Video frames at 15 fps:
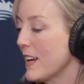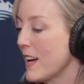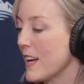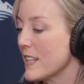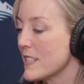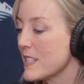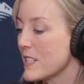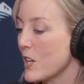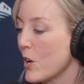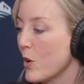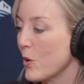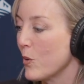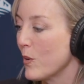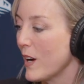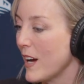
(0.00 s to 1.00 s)
And
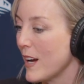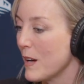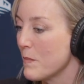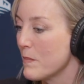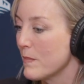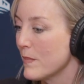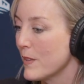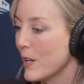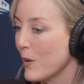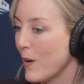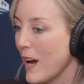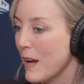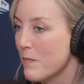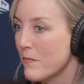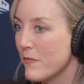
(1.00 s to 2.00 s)
so,
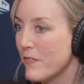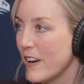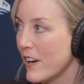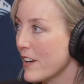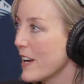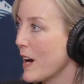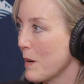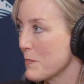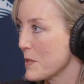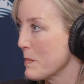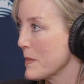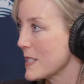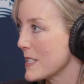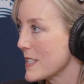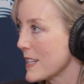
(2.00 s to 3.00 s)
I'm very
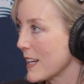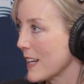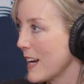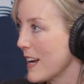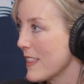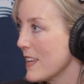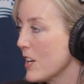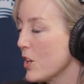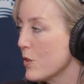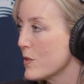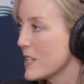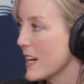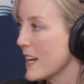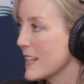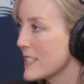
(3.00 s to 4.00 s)
optimistic. I think
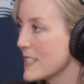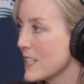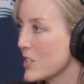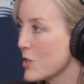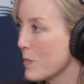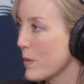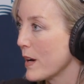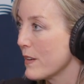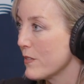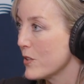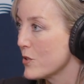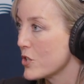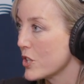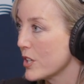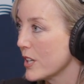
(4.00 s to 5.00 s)
Utah has such a bright
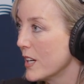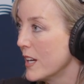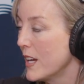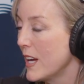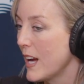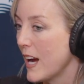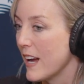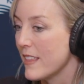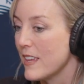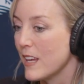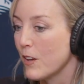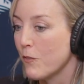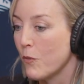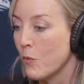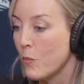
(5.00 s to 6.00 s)
future. I think
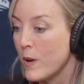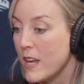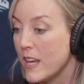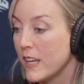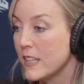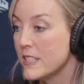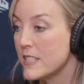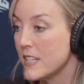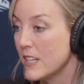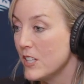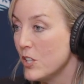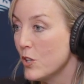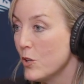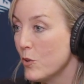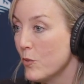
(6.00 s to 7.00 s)
if we
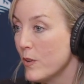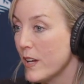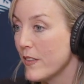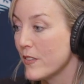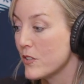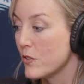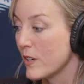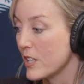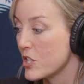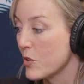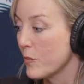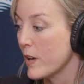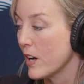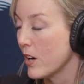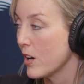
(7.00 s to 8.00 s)
continue in the
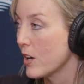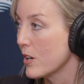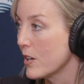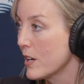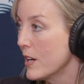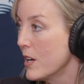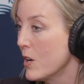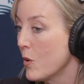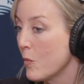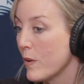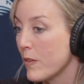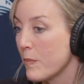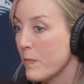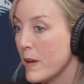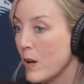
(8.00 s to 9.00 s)
direction we are
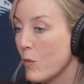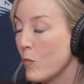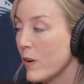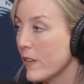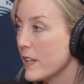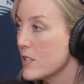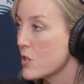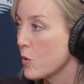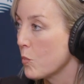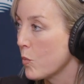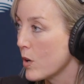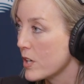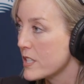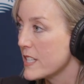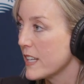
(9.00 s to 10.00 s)
with being willing to
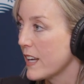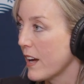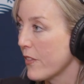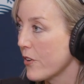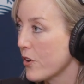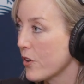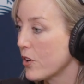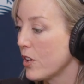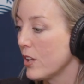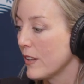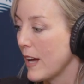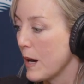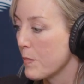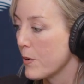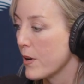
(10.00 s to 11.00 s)
work together,
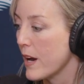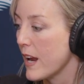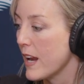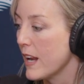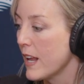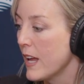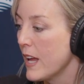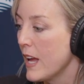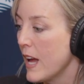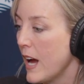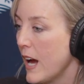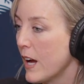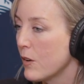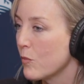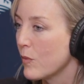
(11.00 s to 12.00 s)
collaborate,
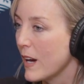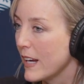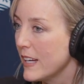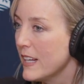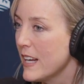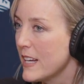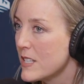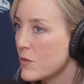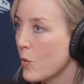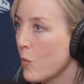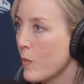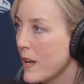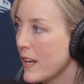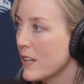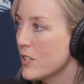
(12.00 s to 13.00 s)
and recognize what
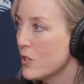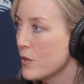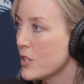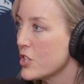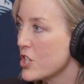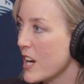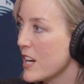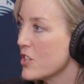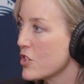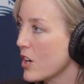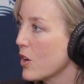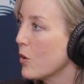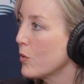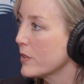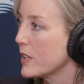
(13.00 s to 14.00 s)
we can do to change
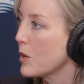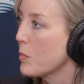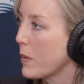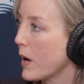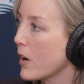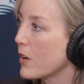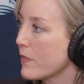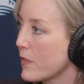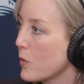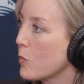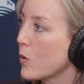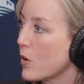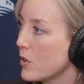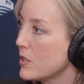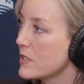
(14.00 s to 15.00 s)
our own little part of the
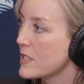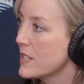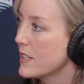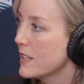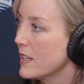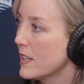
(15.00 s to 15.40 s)
world